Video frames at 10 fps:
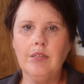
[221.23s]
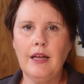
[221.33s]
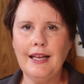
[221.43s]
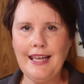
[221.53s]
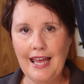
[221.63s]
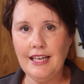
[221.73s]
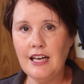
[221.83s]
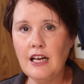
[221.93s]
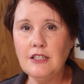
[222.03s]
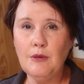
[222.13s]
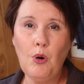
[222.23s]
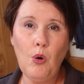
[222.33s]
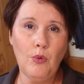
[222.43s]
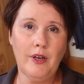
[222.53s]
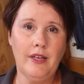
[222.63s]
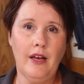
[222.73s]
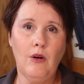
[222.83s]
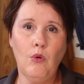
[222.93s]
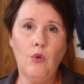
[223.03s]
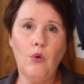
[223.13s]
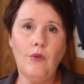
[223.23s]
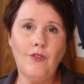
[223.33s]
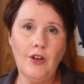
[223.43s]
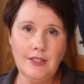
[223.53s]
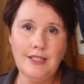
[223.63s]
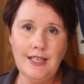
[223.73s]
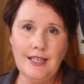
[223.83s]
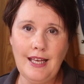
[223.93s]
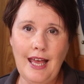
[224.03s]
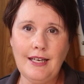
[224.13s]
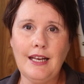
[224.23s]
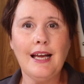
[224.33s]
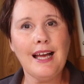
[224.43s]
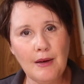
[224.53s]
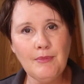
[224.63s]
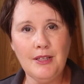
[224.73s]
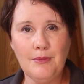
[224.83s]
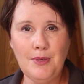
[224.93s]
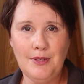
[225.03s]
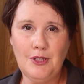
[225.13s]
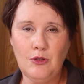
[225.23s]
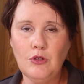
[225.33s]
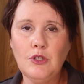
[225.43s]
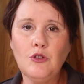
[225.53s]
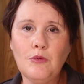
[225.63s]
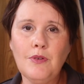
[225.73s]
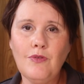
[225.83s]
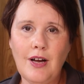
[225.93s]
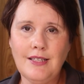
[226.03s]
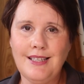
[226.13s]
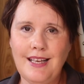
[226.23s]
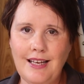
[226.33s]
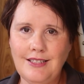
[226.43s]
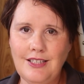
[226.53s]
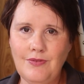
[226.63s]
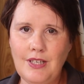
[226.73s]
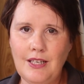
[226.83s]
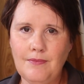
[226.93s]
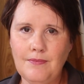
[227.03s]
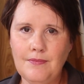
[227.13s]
Again, a support worker or volunteer can accompany the person or supervise the activity.